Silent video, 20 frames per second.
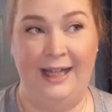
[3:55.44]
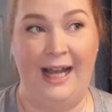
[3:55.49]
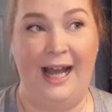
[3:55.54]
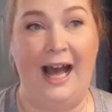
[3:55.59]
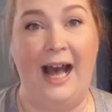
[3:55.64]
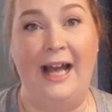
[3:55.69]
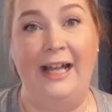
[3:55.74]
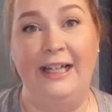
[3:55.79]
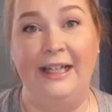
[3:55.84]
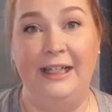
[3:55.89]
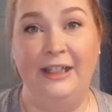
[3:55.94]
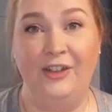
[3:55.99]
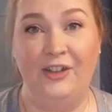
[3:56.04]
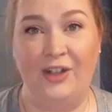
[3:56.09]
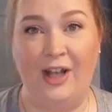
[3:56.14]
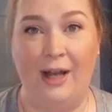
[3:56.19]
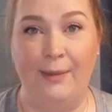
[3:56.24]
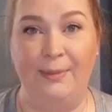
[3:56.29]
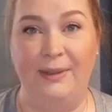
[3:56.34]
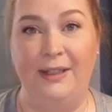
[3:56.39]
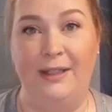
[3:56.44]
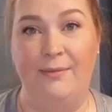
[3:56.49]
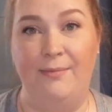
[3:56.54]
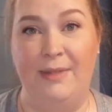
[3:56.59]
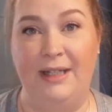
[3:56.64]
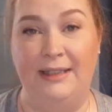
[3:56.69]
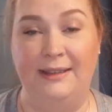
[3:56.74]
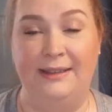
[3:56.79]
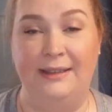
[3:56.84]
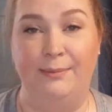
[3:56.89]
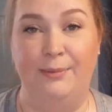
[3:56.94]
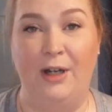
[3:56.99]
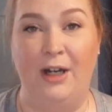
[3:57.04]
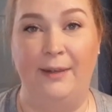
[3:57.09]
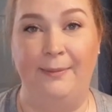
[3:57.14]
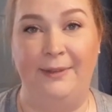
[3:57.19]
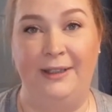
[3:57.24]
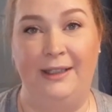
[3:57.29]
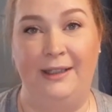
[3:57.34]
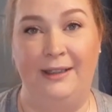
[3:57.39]
I shop in the men's
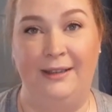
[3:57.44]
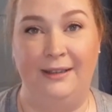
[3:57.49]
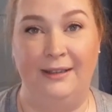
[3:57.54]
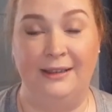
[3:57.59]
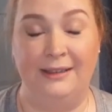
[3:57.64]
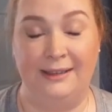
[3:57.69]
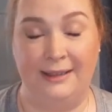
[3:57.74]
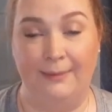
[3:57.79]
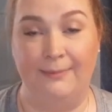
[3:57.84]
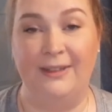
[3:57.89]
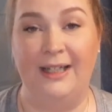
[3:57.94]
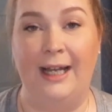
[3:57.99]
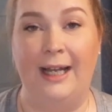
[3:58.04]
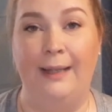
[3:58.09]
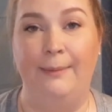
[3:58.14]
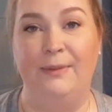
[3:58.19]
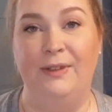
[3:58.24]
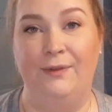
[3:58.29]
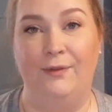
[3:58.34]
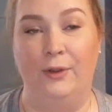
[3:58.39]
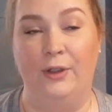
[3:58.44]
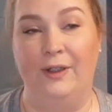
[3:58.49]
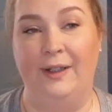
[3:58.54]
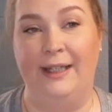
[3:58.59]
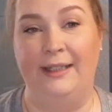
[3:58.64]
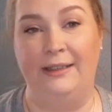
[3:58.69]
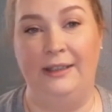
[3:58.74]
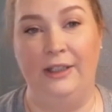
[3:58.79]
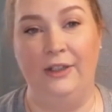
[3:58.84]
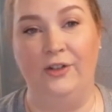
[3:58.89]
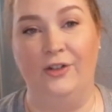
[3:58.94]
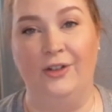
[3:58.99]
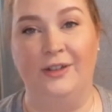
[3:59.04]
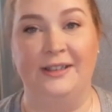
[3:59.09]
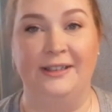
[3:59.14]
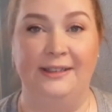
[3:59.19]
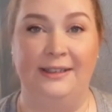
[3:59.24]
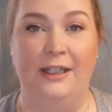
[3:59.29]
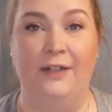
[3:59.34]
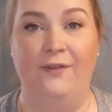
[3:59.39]
department sometimes for like t-shirts
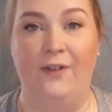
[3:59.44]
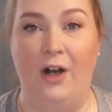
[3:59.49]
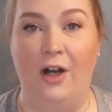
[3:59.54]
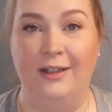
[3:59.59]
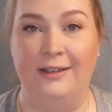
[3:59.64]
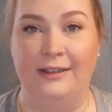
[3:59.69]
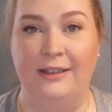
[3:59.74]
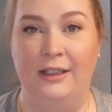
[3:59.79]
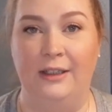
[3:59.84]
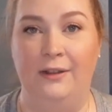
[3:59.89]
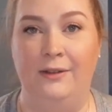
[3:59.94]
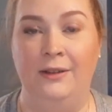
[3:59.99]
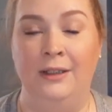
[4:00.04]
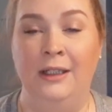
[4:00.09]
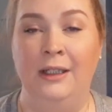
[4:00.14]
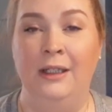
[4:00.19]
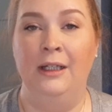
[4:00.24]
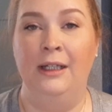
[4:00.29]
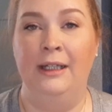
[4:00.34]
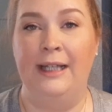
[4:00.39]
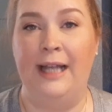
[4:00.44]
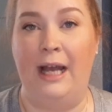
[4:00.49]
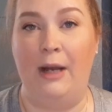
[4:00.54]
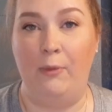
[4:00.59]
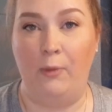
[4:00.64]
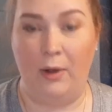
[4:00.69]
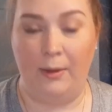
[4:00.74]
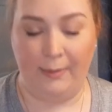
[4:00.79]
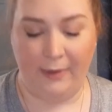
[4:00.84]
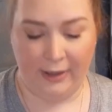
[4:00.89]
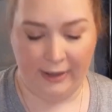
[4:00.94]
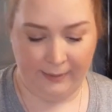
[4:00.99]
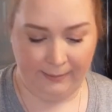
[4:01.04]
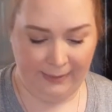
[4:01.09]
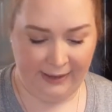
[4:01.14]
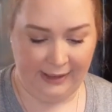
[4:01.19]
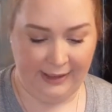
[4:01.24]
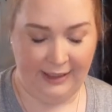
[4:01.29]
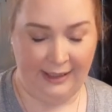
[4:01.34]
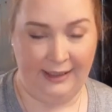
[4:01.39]
and stuff also at Walmart,
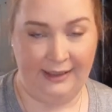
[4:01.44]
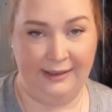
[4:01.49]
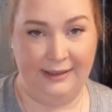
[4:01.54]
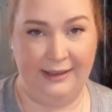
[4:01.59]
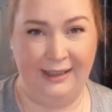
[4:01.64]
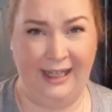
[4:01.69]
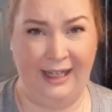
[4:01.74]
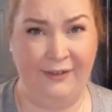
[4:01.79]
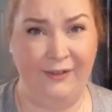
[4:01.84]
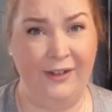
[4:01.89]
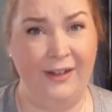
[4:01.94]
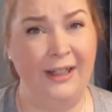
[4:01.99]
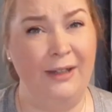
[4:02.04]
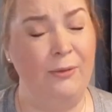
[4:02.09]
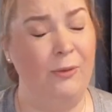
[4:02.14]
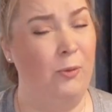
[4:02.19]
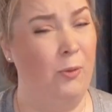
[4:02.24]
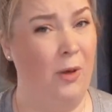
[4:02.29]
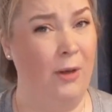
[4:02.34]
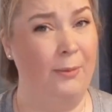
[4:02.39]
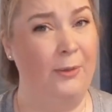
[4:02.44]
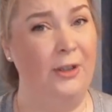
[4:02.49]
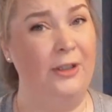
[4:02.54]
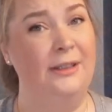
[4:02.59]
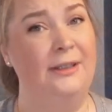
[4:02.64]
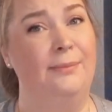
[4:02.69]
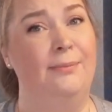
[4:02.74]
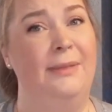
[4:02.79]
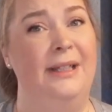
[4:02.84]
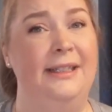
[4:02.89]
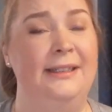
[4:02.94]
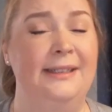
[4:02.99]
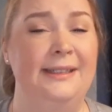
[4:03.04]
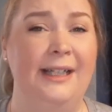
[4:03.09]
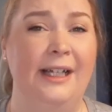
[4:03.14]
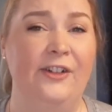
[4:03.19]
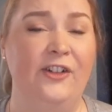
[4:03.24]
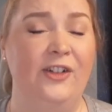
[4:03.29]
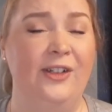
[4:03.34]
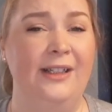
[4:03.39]
because I feel like Walmart's men's
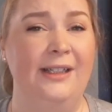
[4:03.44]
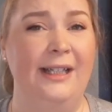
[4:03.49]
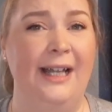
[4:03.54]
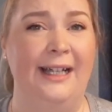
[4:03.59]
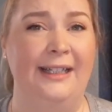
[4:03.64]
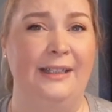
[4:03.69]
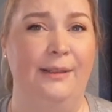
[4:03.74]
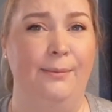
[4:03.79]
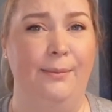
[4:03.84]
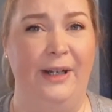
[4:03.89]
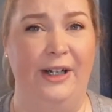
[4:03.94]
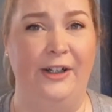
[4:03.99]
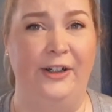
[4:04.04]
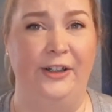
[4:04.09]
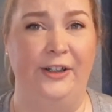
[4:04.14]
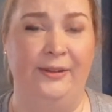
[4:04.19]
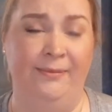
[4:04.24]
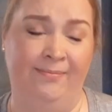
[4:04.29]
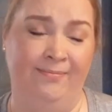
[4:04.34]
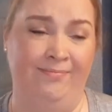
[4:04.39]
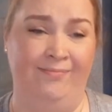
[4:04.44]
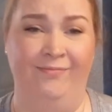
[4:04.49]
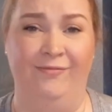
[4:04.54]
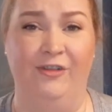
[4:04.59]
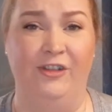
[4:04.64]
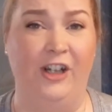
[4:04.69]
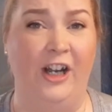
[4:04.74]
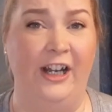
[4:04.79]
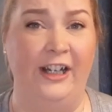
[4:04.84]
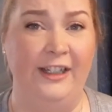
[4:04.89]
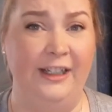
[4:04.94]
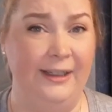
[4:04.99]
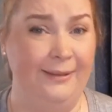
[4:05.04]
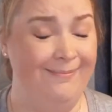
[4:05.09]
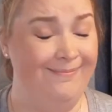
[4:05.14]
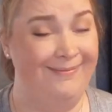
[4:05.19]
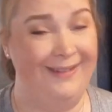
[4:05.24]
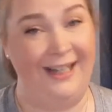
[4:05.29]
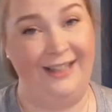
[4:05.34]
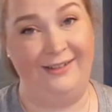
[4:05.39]
section has a better variety.
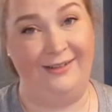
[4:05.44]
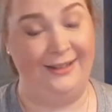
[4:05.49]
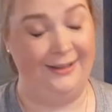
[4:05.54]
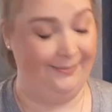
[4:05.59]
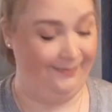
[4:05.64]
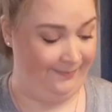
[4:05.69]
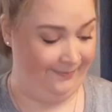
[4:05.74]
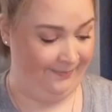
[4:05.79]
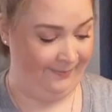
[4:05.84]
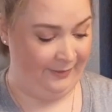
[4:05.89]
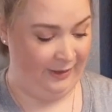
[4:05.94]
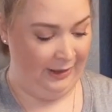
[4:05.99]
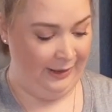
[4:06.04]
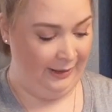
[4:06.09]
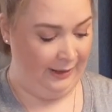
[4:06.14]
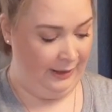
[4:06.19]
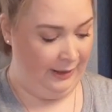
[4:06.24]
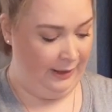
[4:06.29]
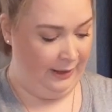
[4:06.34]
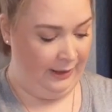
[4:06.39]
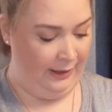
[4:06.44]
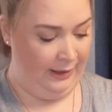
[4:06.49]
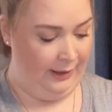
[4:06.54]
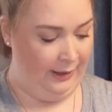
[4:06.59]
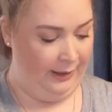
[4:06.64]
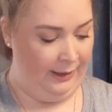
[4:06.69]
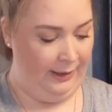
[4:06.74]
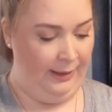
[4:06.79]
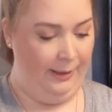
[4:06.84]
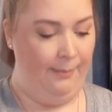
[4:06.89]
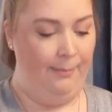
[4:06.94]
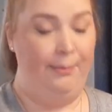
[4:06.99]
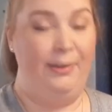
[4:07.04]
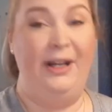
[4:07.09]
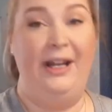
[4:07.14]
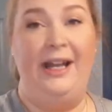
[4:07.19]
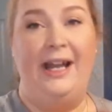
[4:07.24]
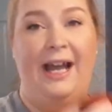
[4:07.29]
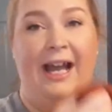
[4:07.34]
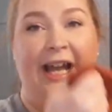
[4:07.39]
I don't know.
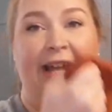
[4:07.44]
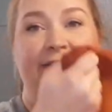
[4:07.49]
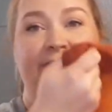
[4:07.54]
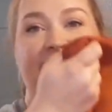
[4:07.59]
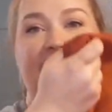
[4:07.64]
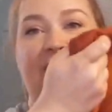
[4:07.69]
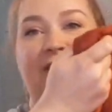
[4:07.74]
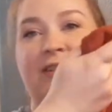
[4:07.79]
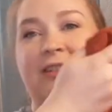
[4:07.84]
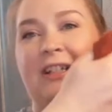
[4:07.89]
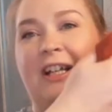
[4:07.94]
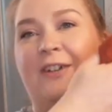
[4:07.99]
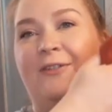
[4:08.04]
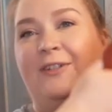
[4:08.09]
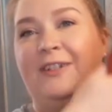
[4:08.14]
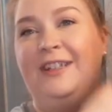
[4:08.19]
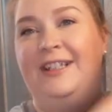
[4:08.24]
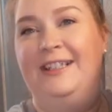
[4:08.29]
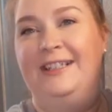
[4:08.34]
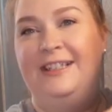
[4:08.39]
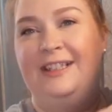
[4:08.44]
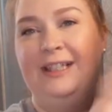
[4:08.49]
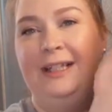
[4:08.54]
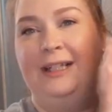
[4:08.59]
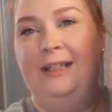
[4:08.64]
But I fell in love with this